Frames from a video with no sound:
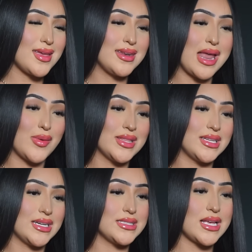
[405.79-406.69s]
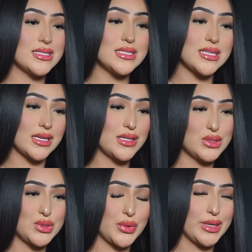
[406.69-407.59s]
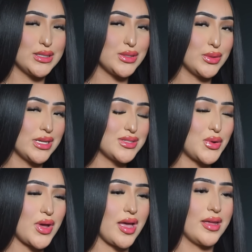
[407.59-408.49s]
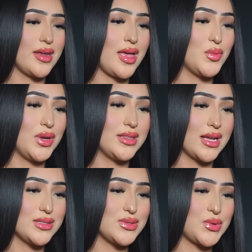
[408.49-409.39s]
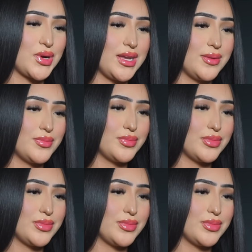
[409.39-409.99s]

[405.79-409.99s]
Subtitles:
Now Andres has a second story, so let's go ahead and read that story.